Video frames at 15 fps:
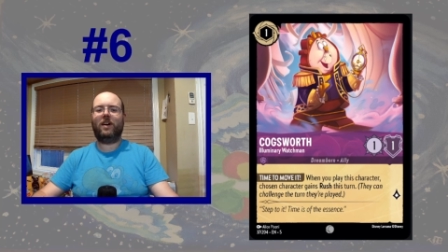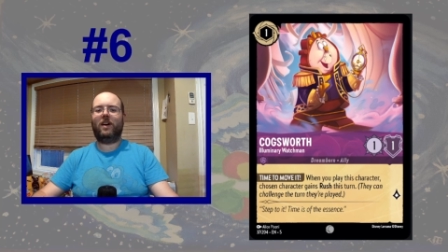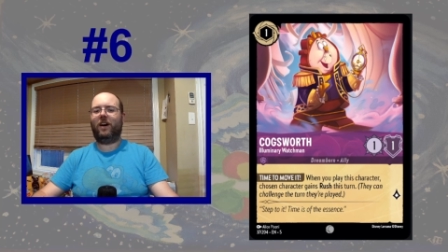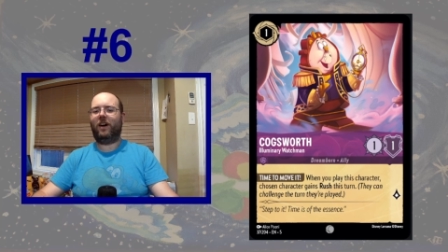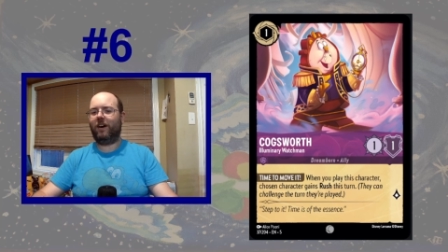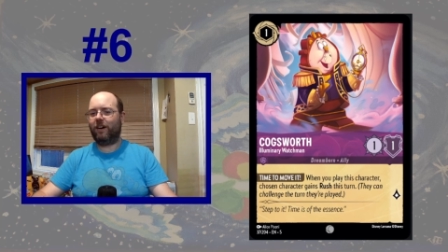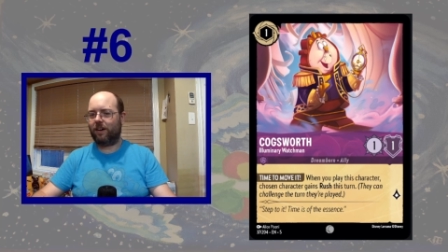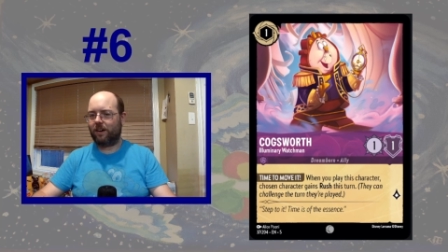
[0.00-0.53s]

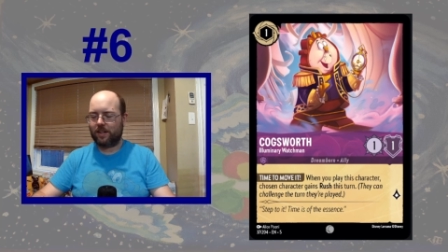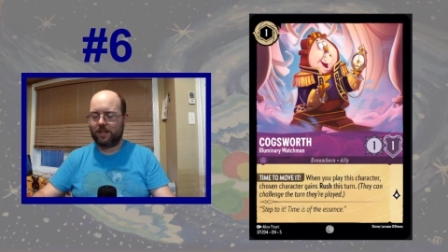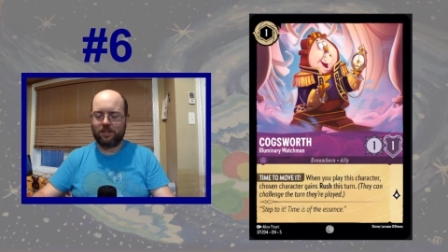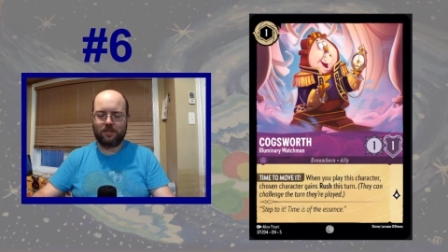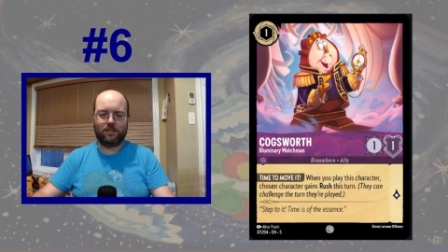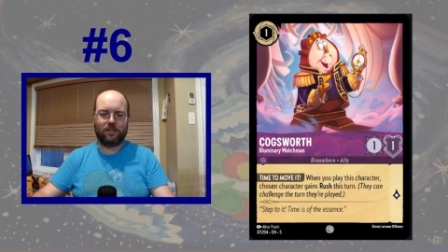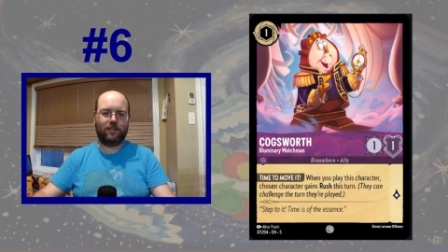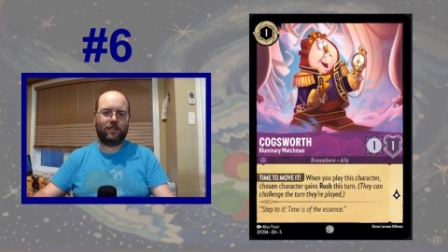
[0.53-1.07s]
high
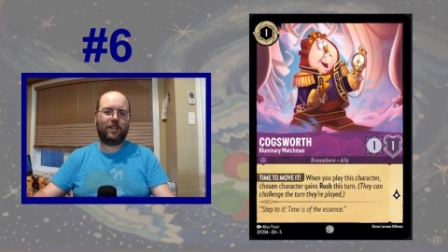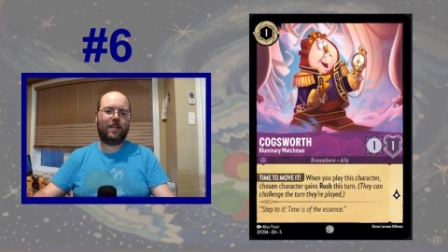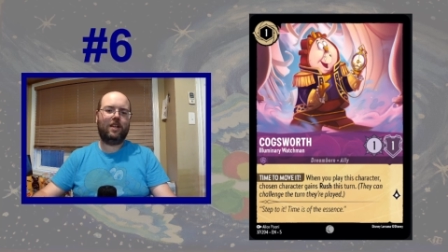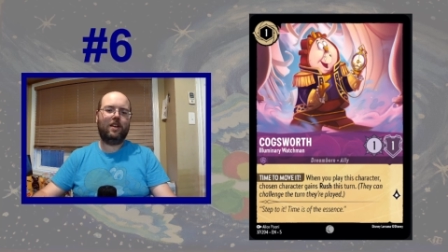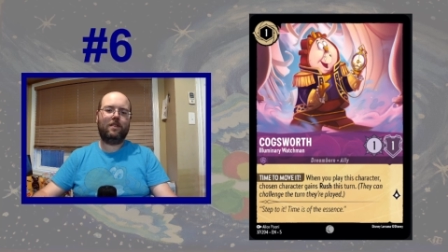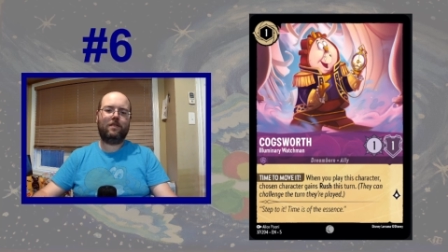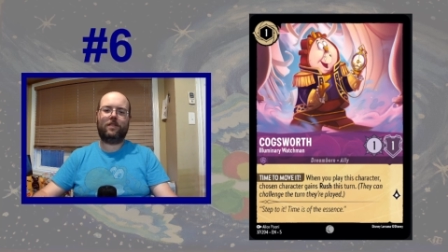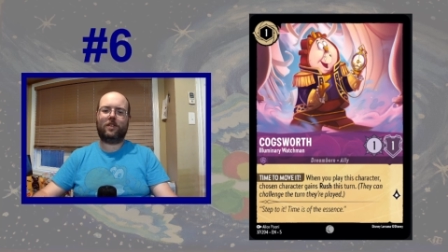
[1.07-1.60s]

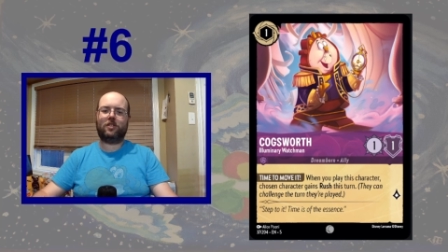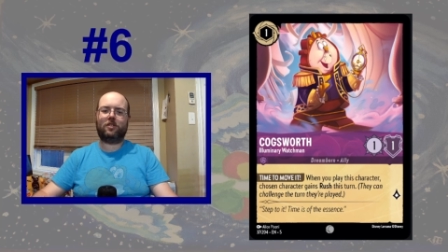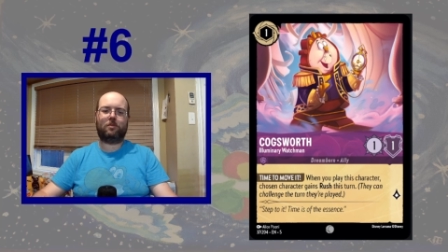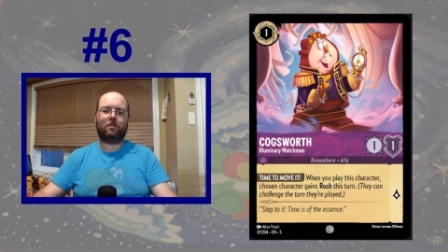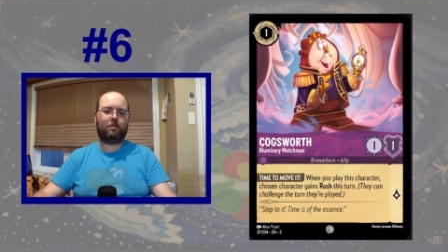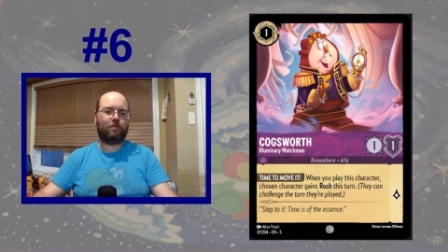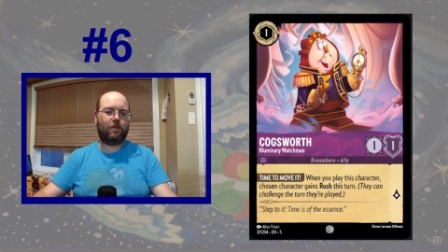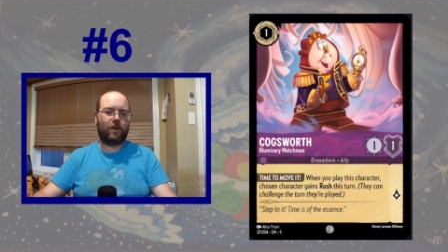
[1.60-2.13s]
utility, fits
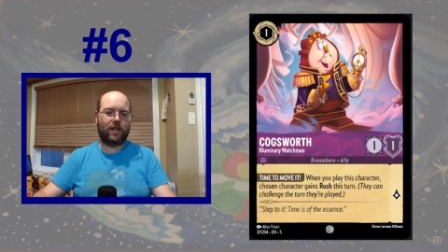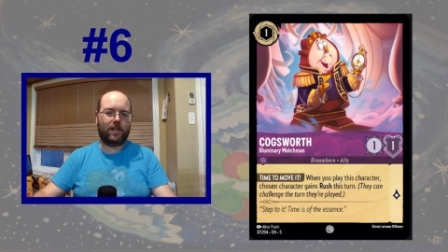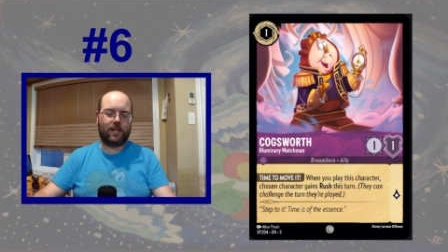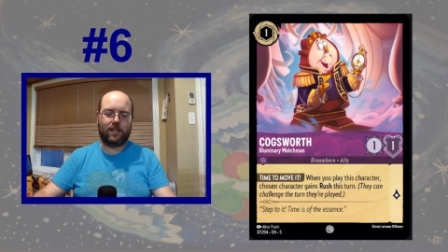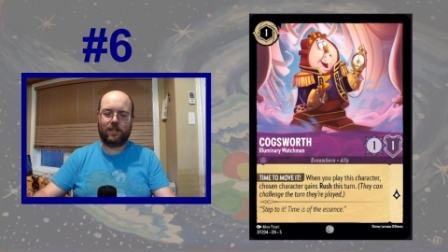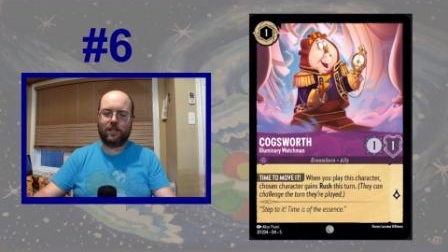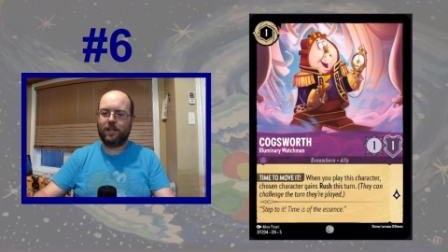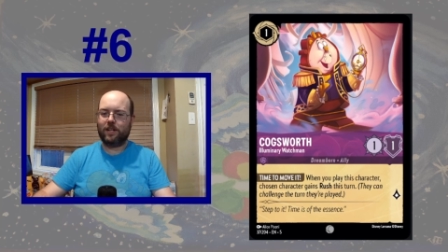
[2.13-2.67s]
right
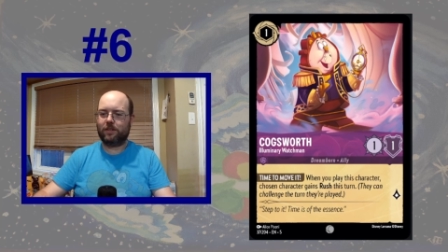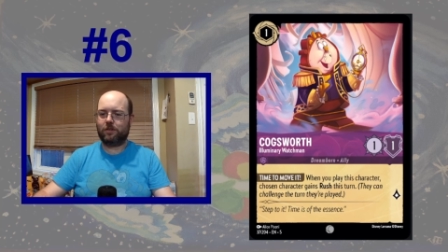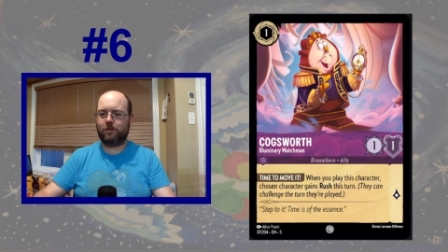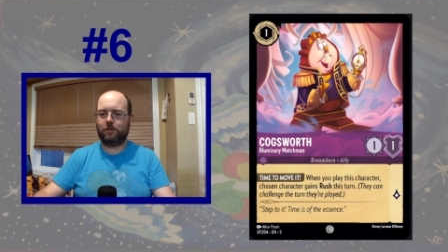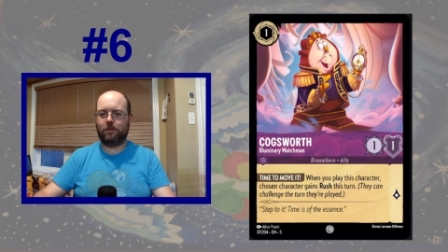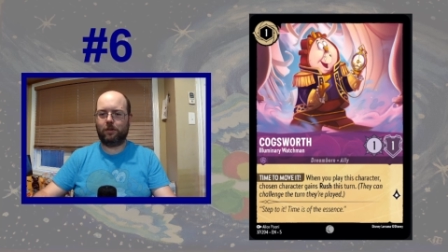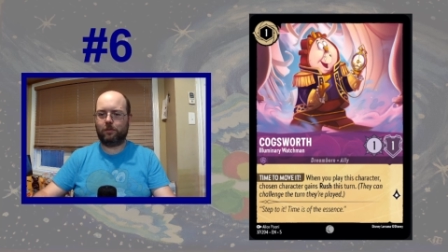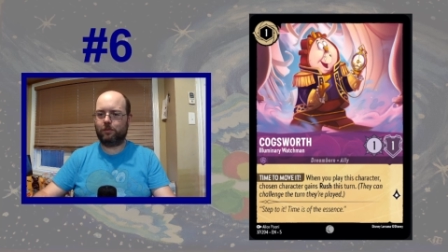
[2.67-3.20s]

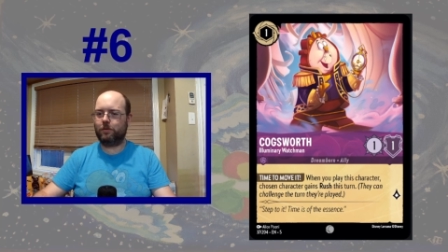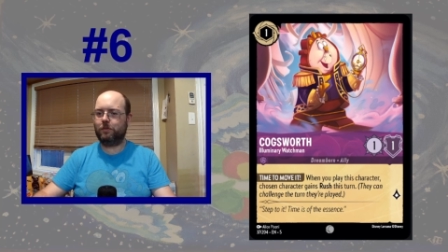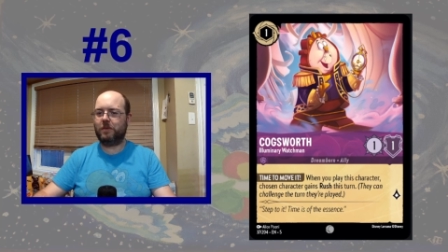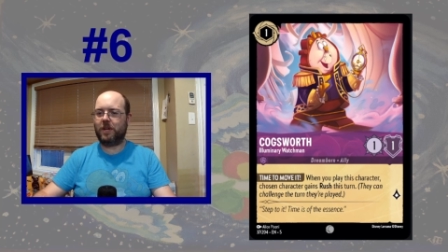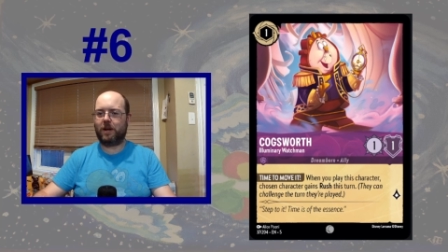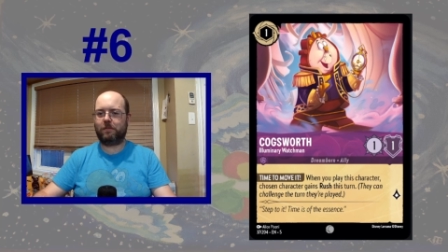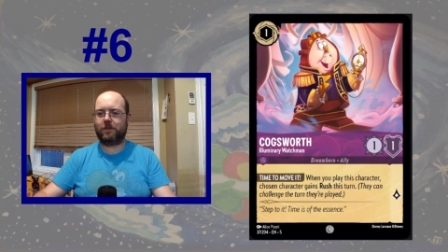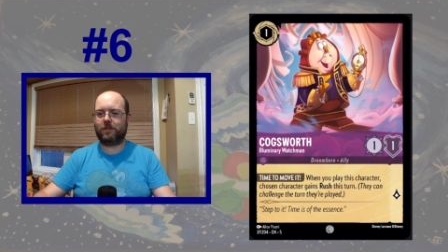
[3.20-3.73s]
into a Ruby
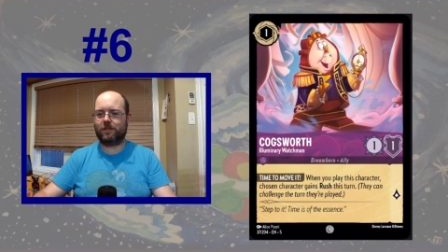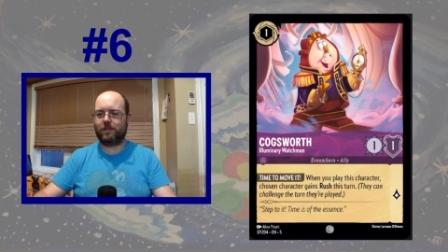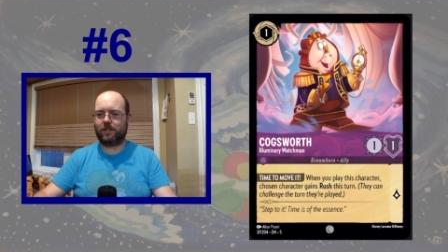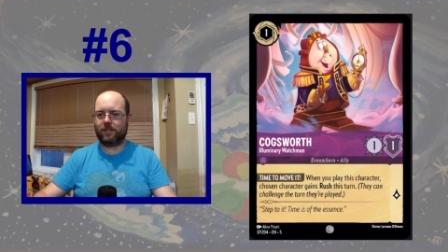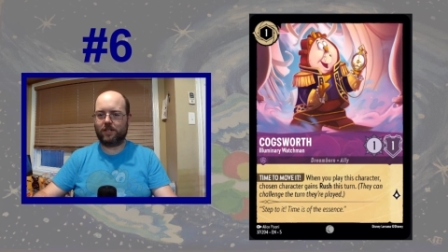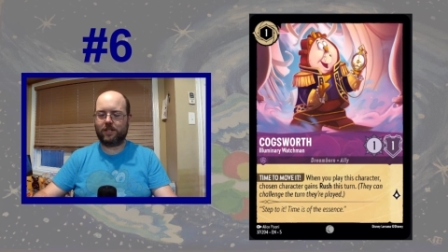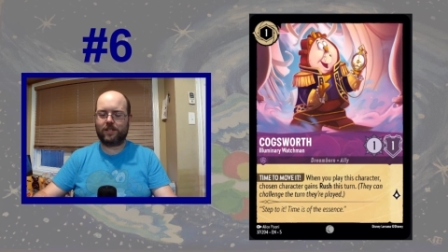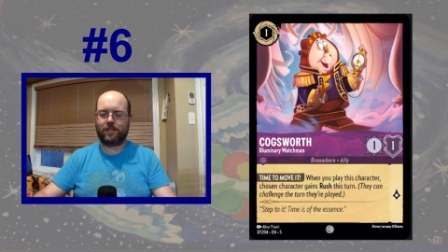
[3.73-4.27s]
Amethyst
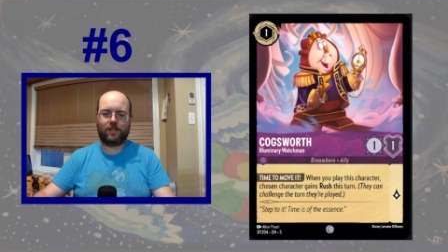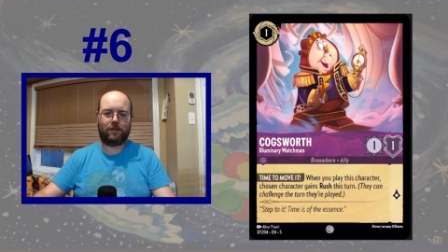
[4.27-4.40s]
list.